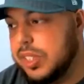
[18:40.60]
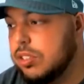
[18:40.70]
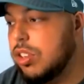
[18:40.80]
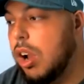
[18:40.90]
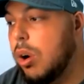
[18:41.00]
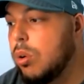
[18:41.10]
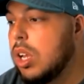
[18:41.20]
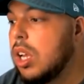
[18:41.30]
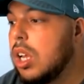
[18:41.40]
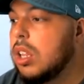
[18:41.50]
So
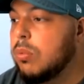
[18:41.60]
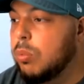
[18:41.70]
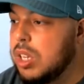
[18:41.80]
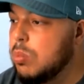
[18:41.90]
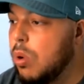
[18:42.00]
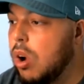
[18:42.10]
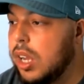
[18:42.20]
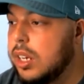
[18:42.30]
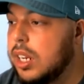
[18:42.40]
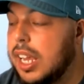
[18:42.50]
we
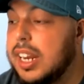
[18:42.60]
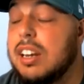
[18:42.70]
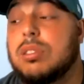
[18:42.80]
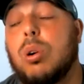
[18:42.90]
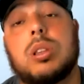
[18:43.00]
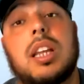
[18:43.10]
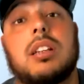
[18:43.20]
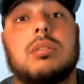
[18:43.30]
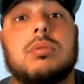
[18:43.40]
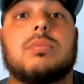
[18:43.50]
won, and here's the whole
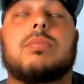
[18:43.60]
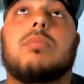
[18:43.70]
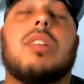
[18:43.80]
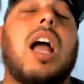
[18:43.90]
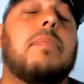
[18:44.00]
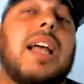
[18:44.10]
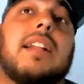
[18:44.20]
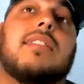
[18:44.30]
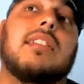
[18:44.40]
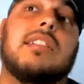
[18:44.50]
thing. I'm
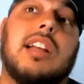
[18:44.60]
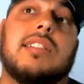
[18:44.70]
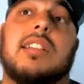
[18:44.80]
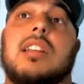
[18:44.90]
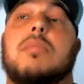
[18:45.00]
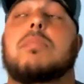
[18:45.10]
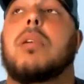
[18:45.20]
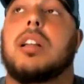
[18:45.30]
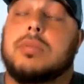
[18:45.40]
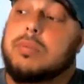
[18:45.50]
not suggesting it,
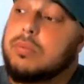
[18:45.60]
but